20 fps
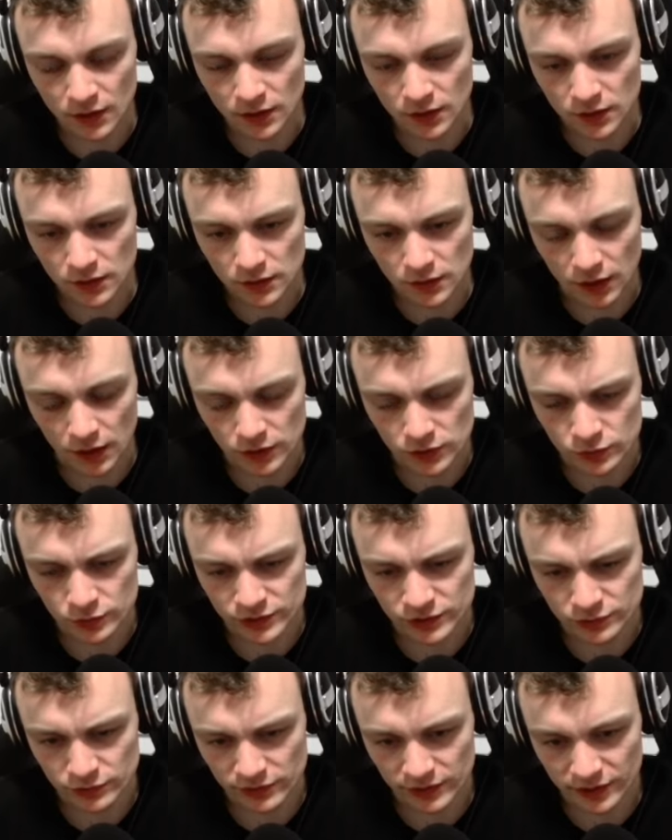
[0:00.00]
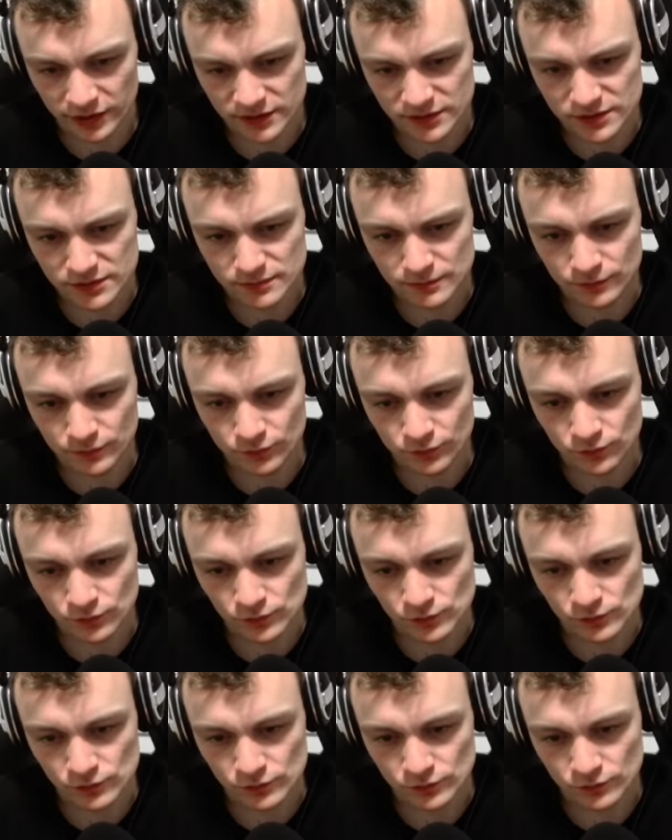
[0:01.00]
How do we do that?
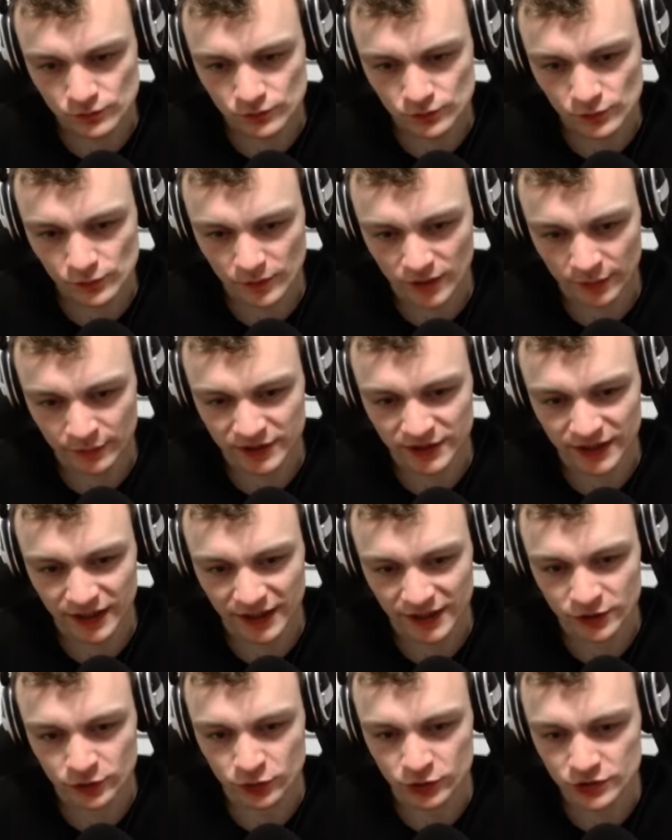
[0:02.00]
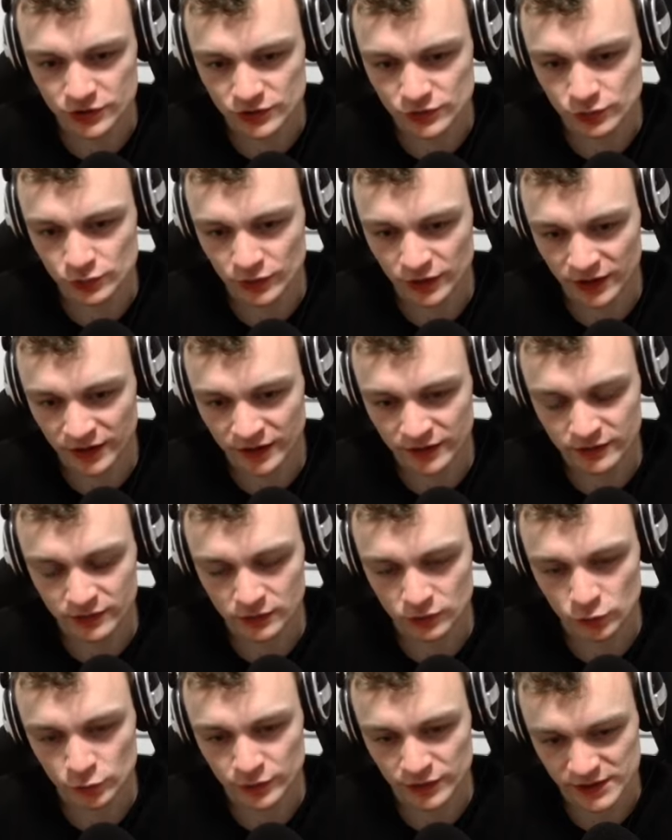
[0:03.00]
I mean, I could do another
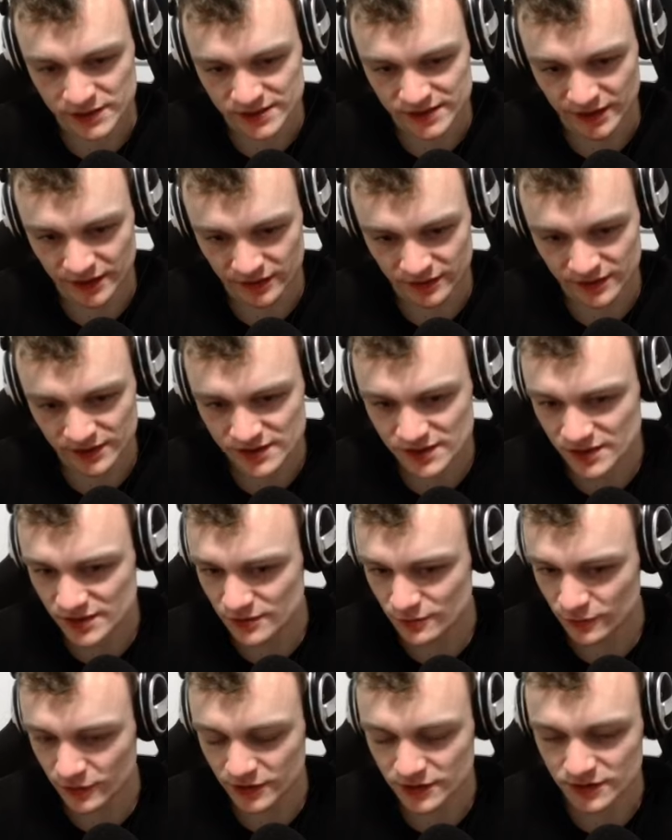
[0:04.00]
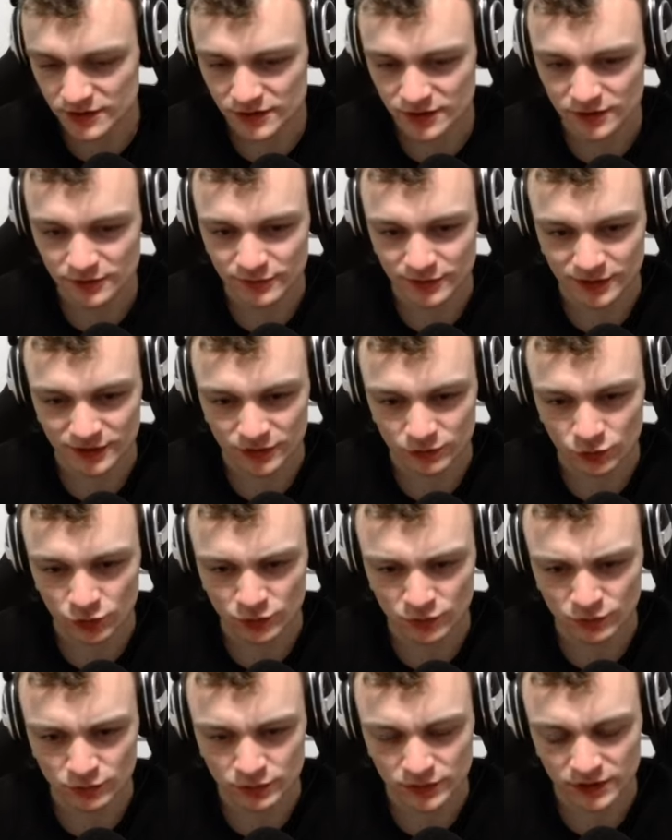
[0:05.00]
loop inside this right here, but it
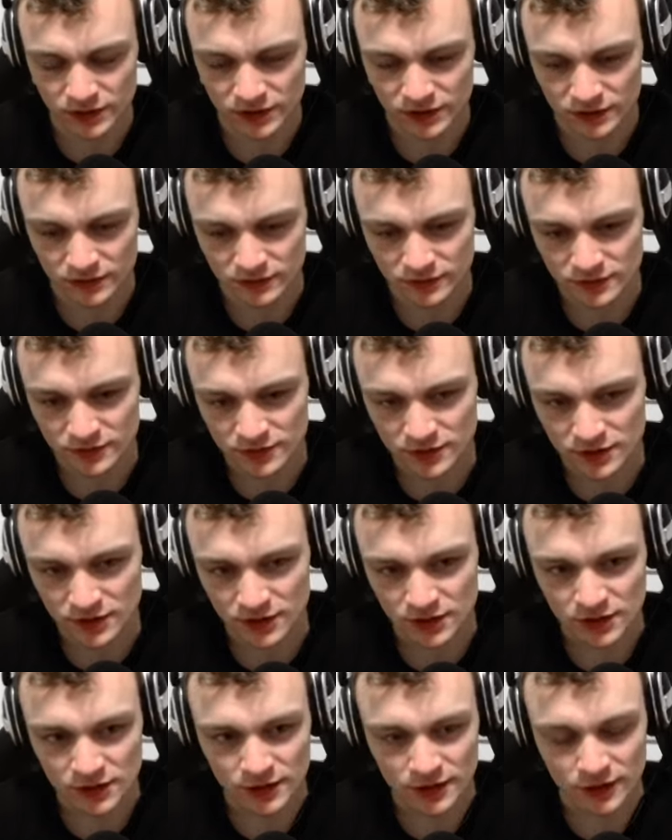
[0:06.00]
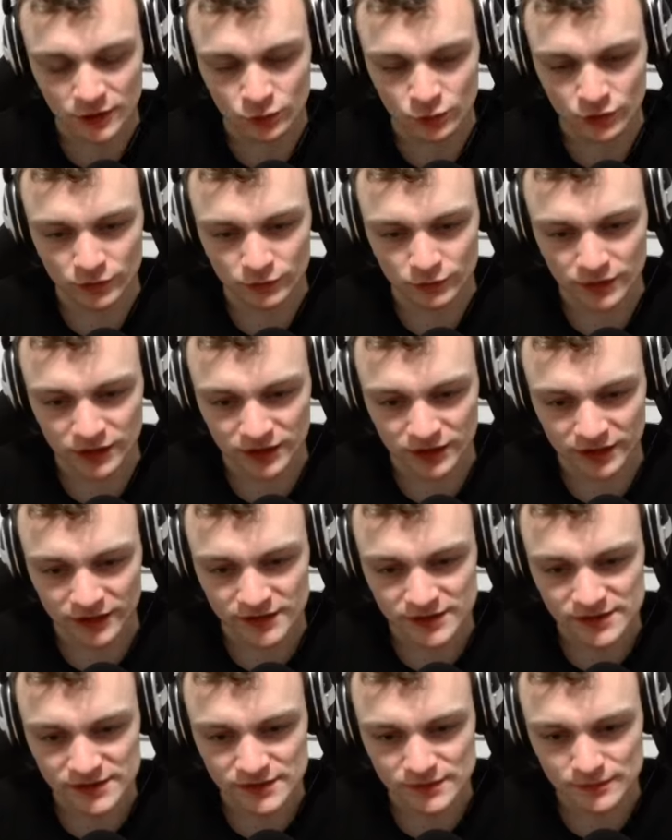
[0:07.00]
wouldn't be
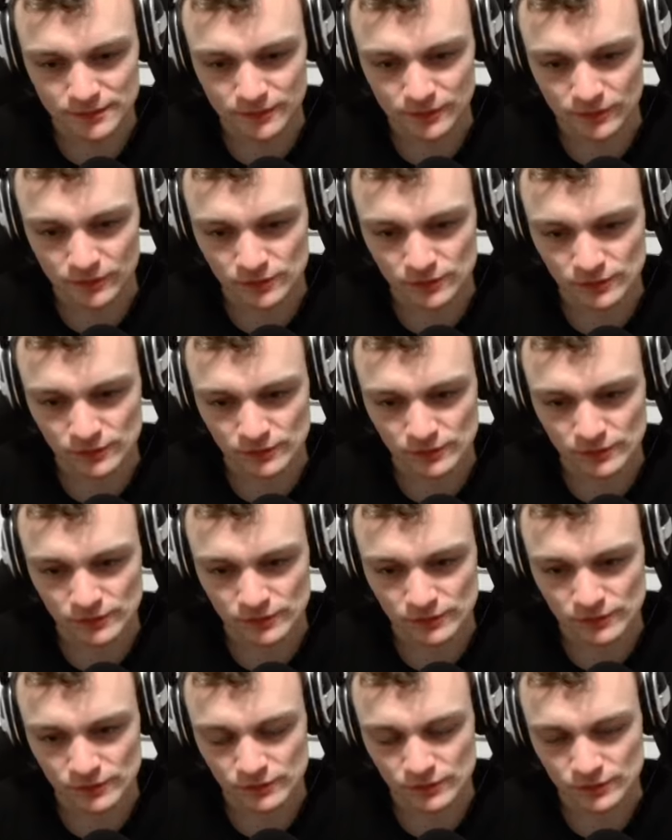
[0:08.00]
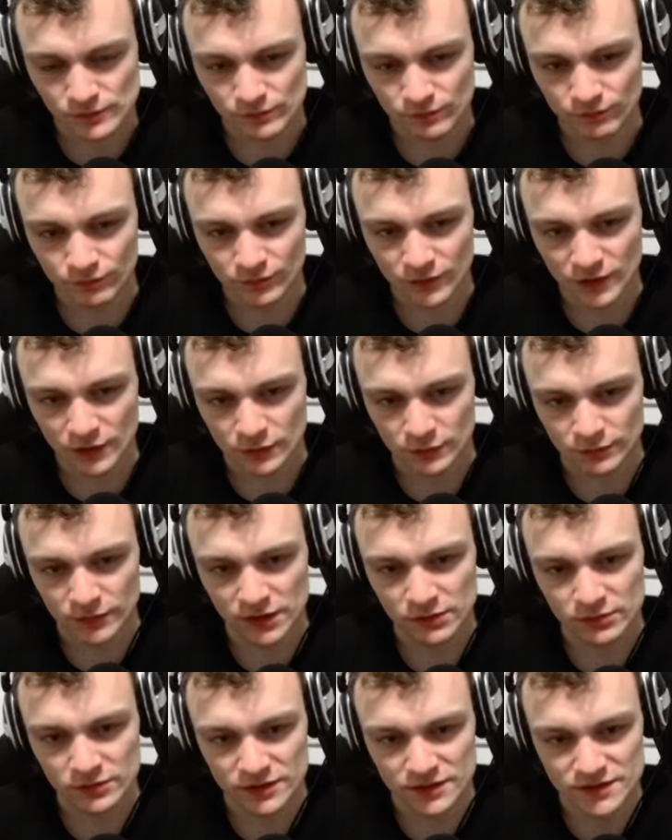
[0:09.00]
nice. But
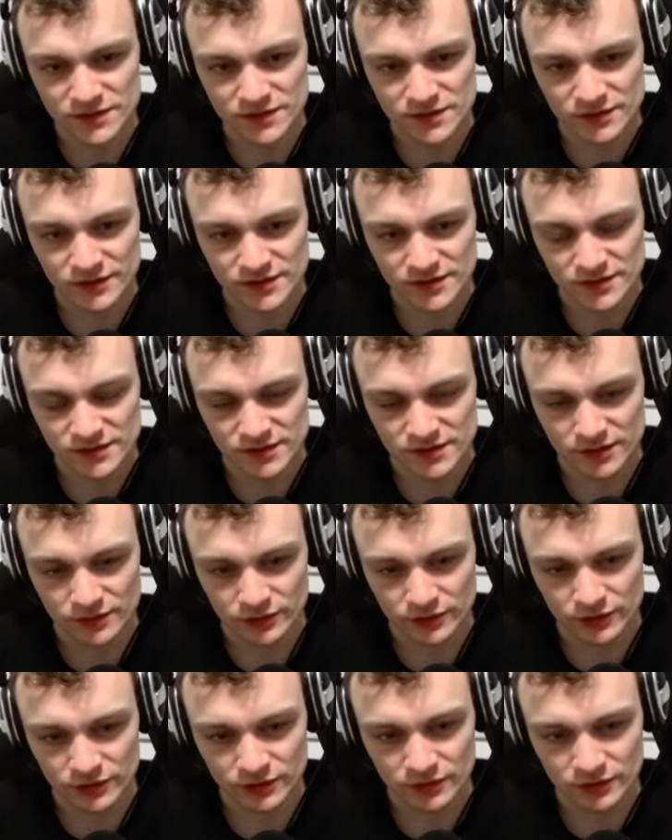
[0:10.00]
maybe it's necessary.